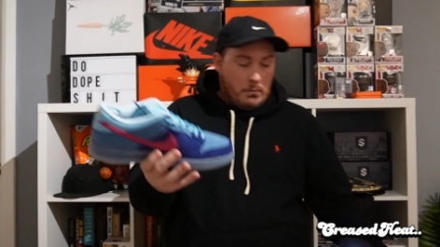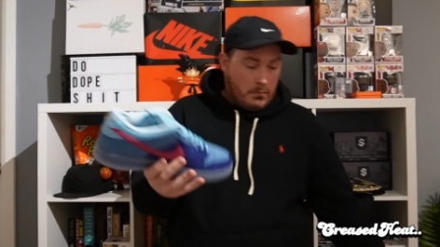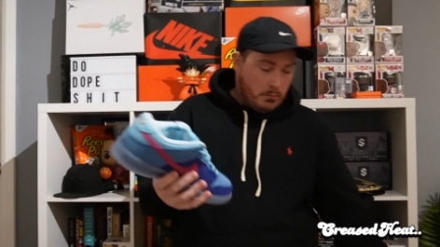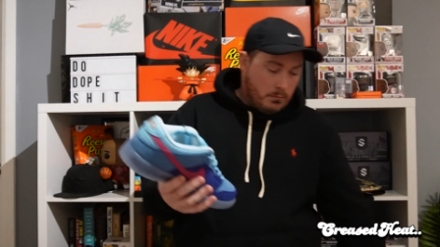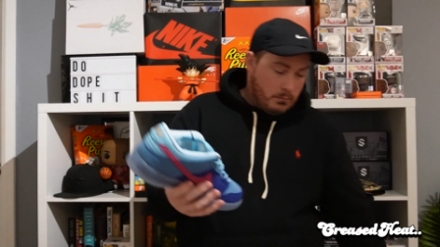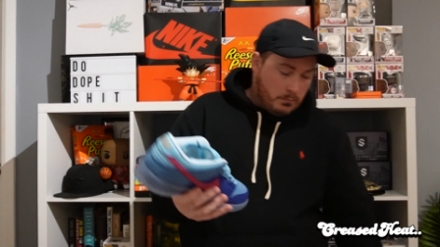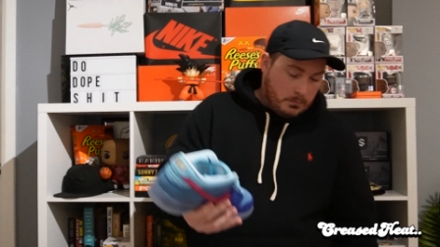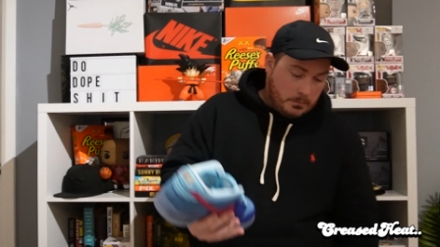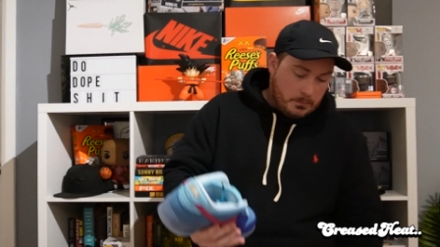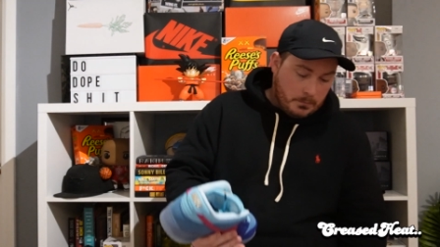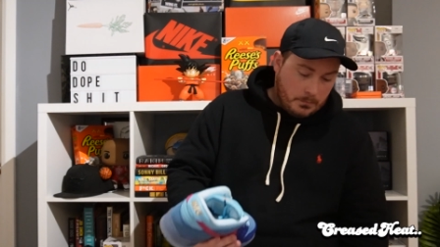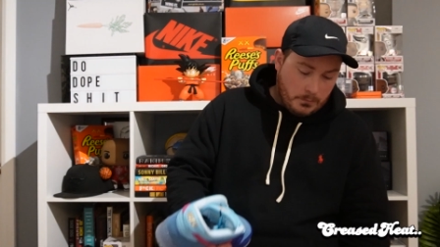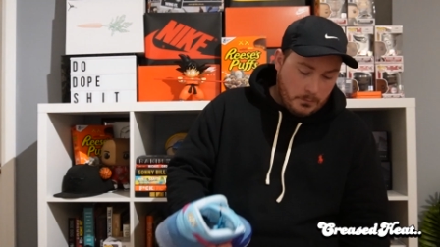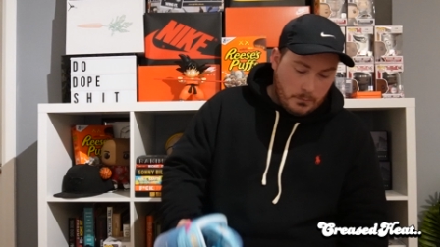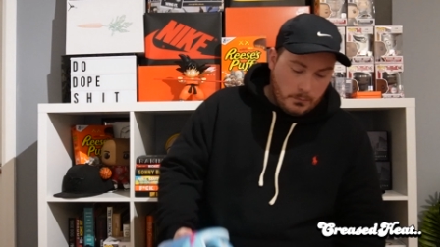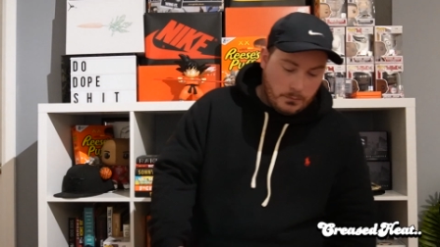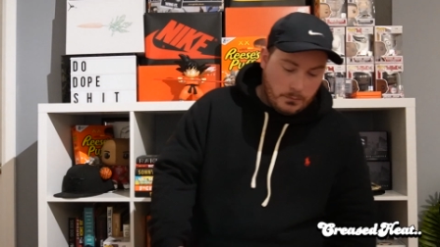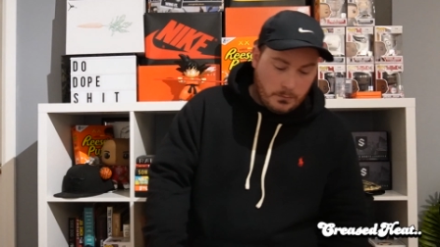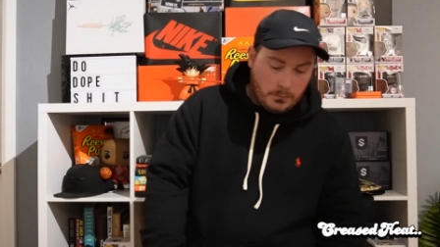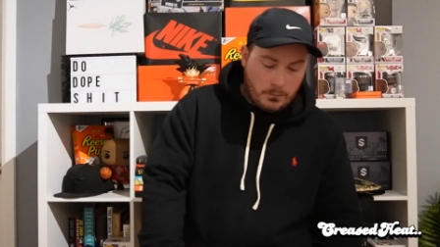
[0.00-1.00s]

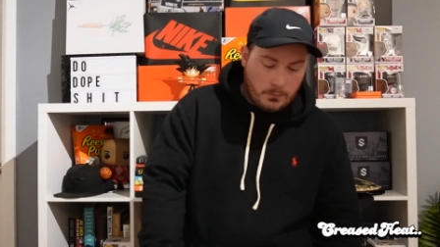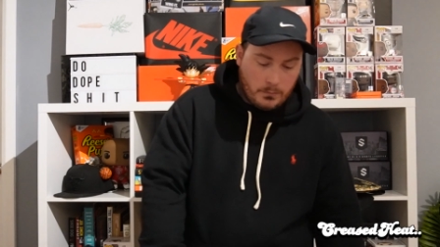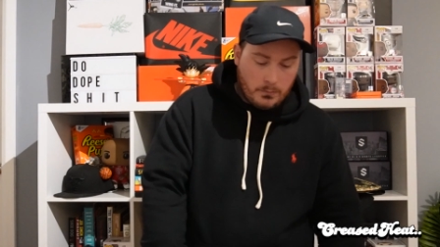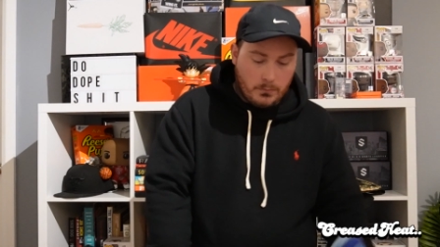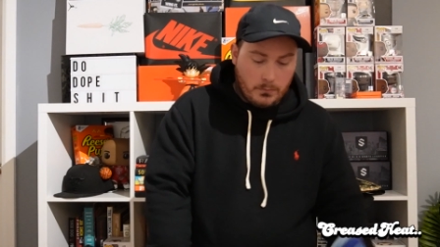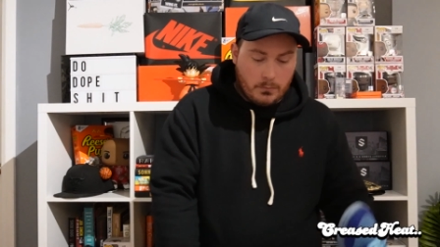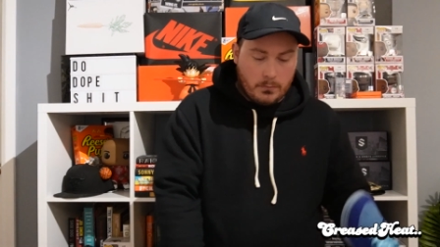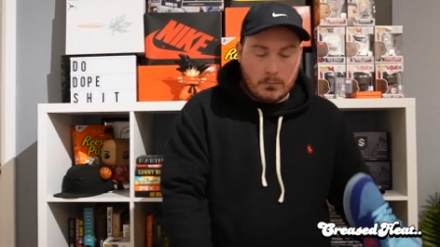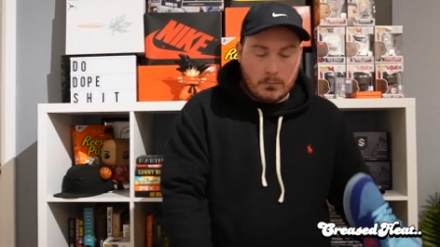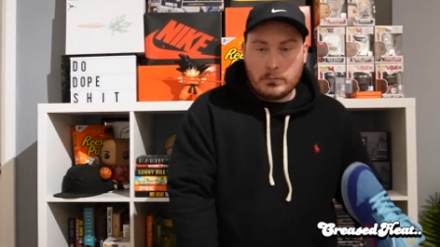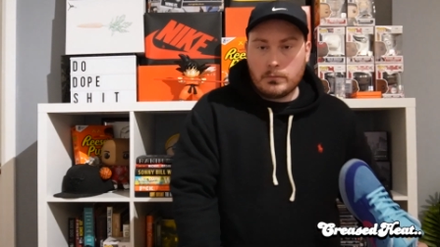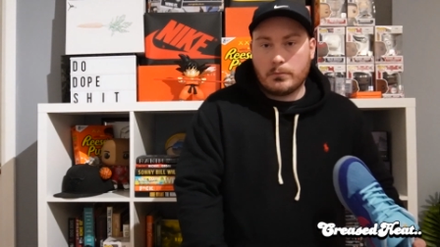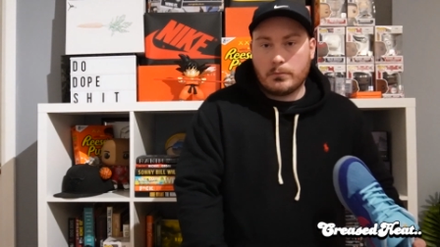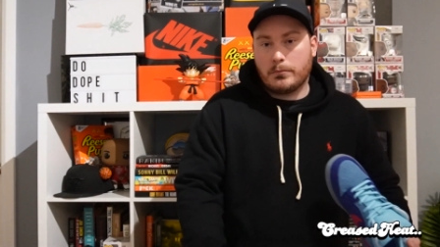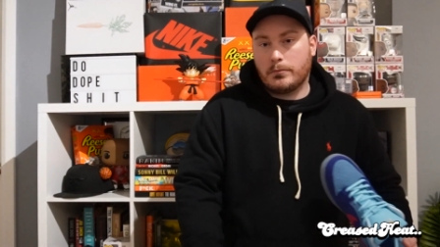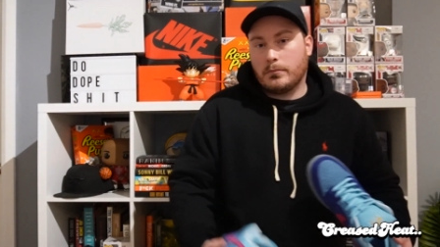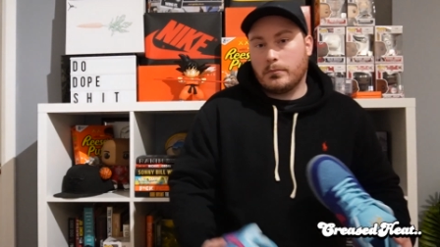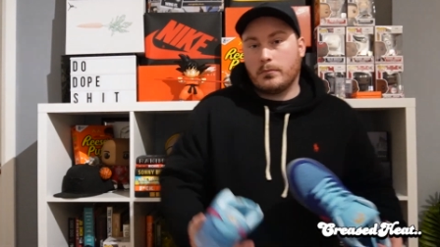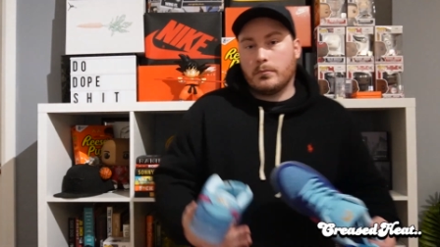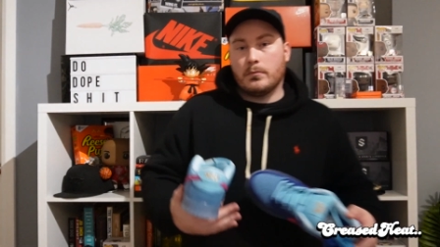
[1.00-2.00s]

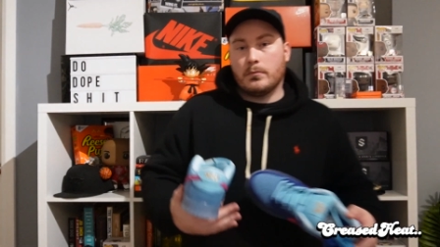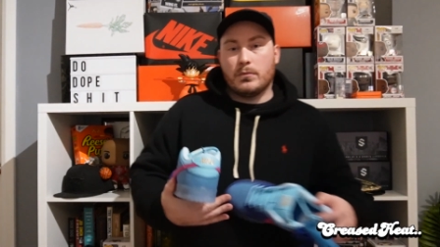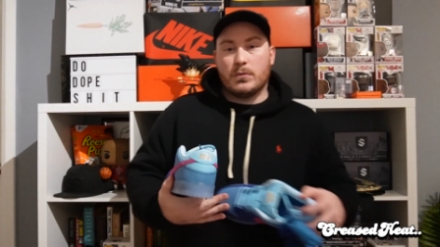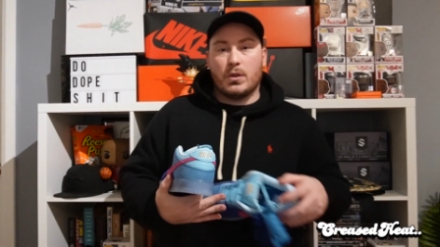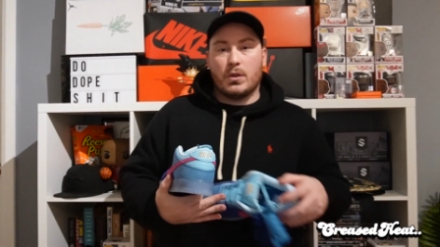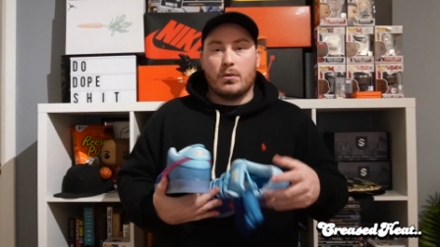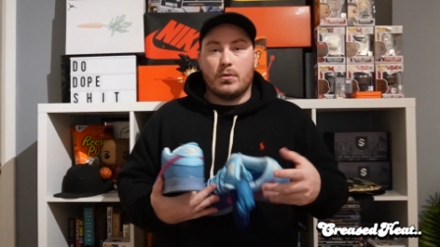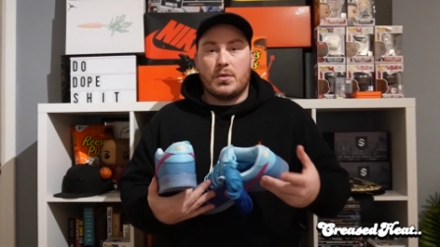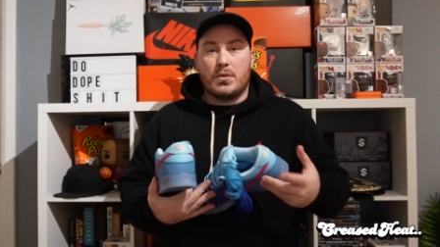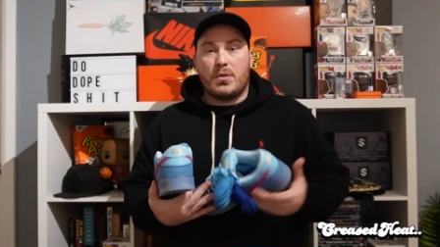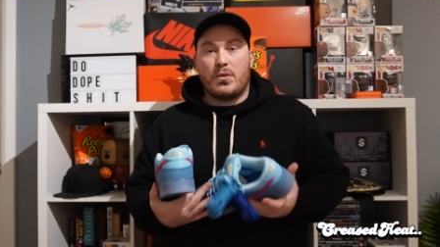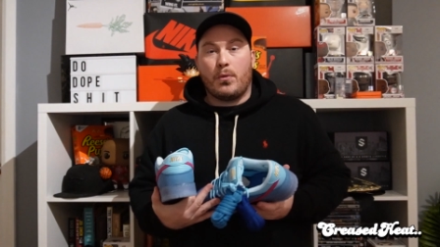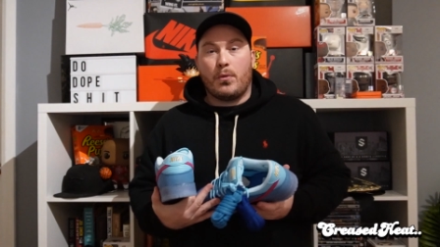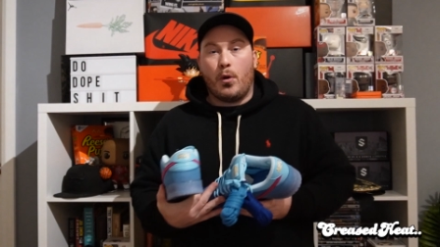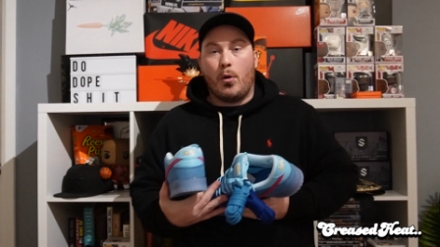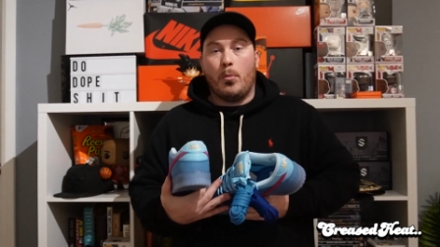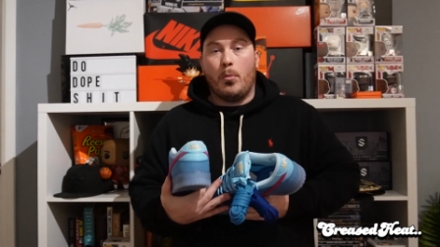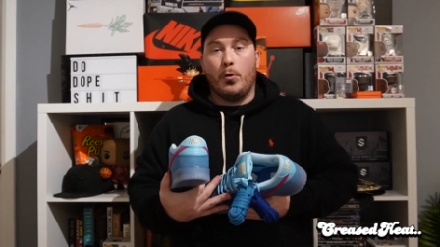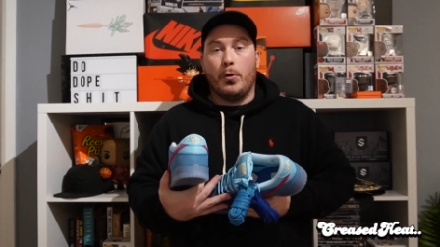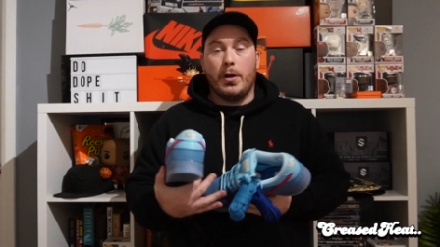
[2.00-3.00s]
just throw
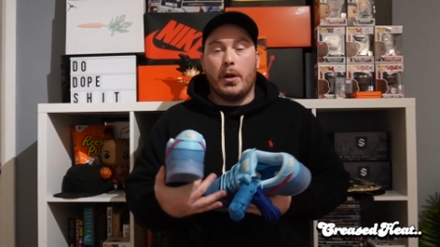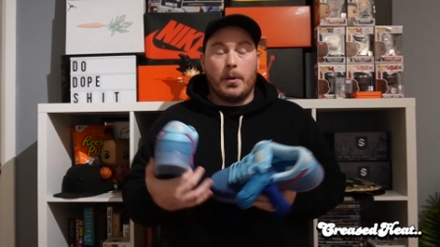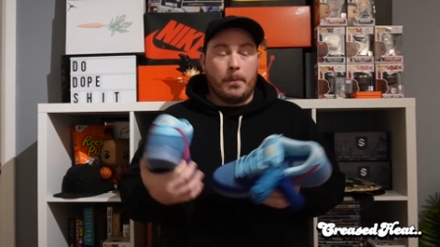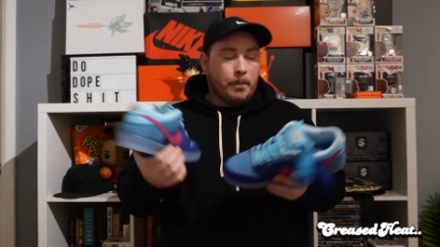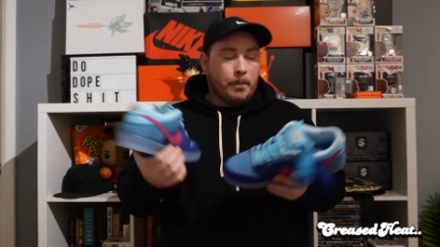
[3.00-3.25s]
them around.